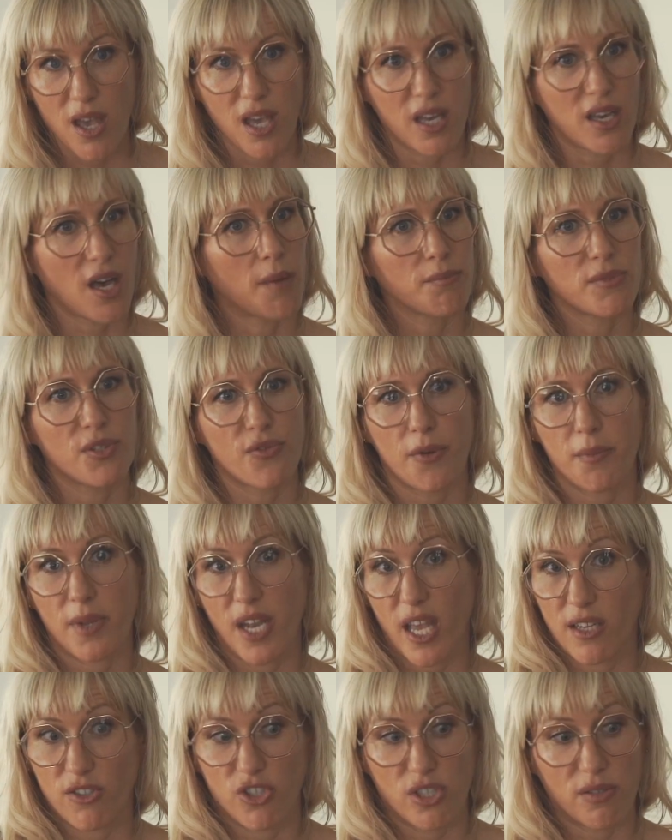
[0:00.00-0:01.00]
It comes from
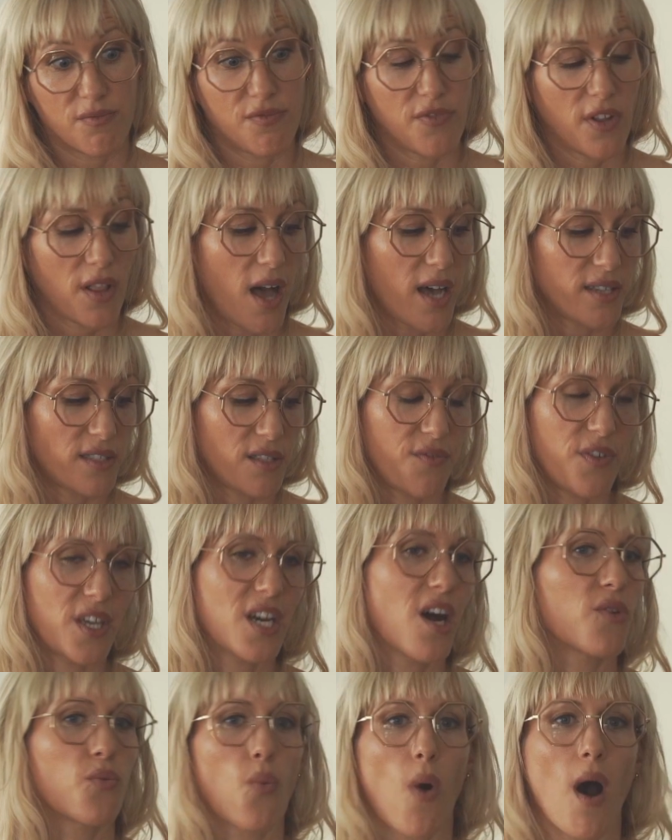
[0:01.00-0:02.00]
an ancient philosophy
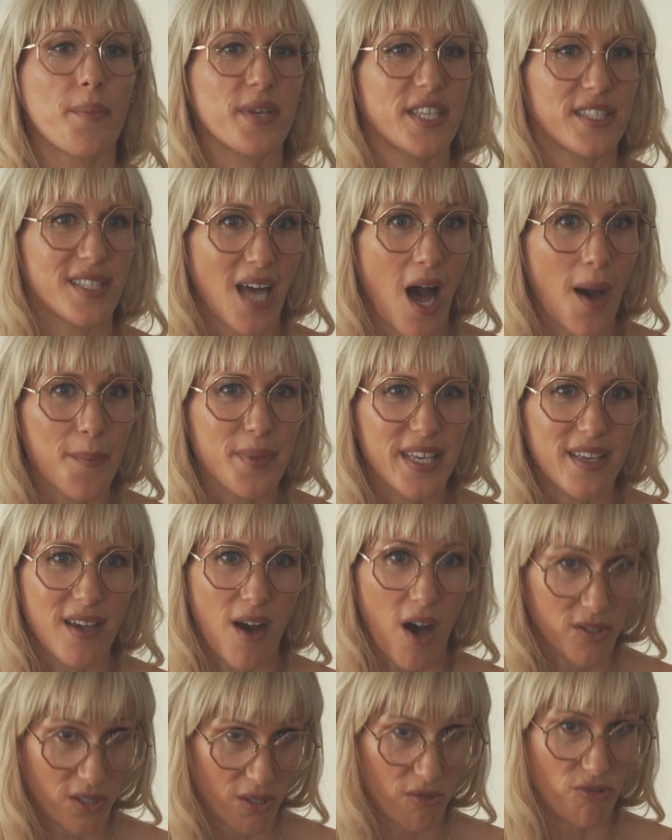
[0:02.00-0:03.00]
called
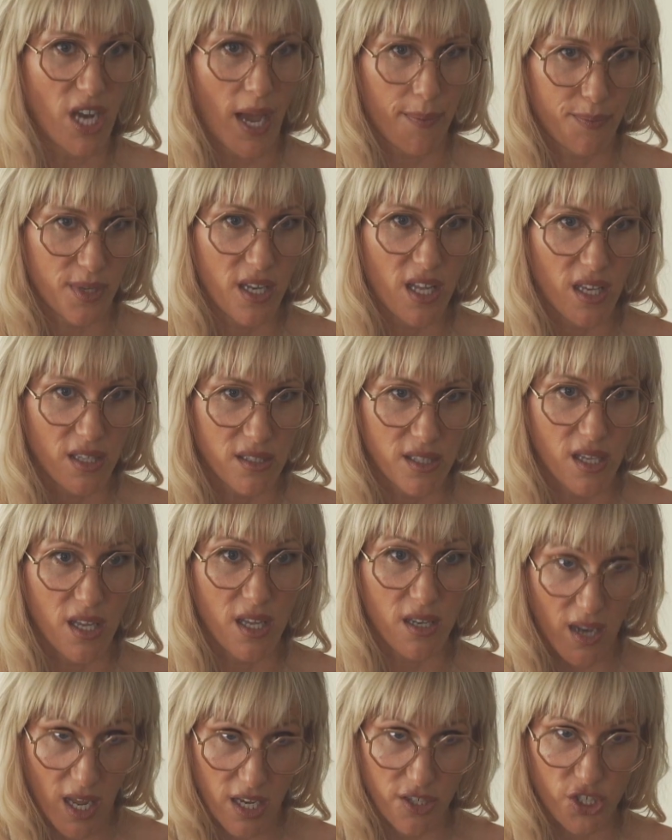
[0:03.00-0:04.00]
wabi-sabi, also Japanese
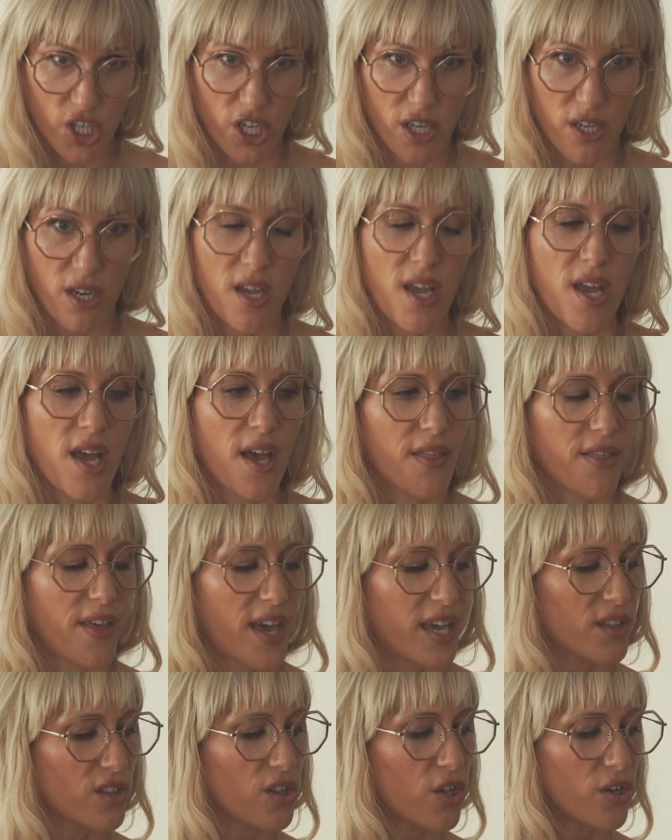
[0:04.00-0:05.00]
in nature,
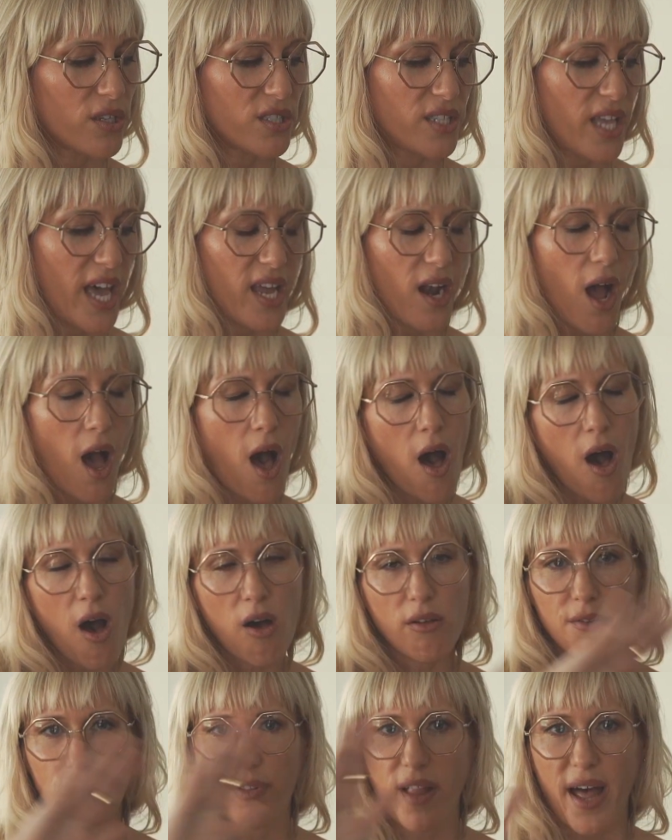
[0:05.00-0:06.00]
that looks at
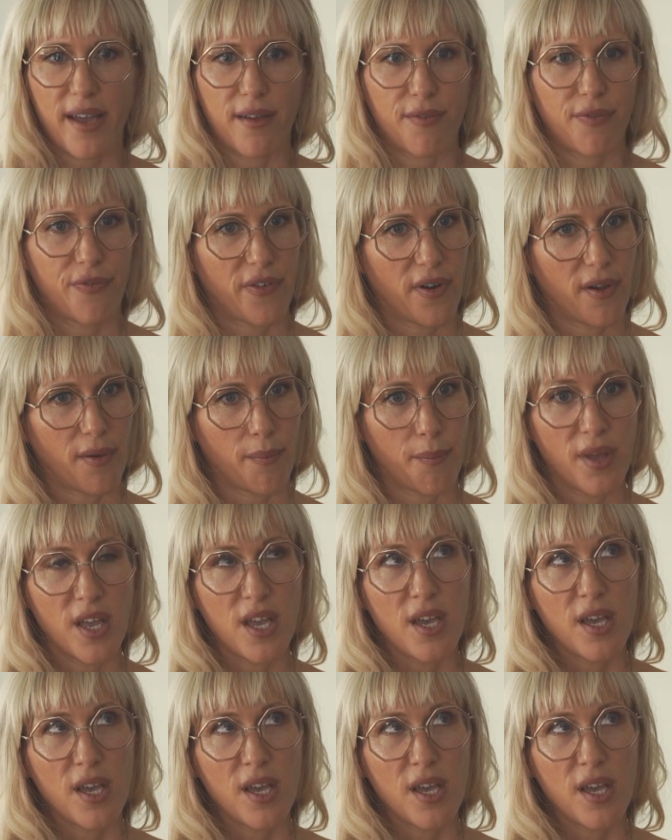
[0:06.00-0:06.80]
all of life from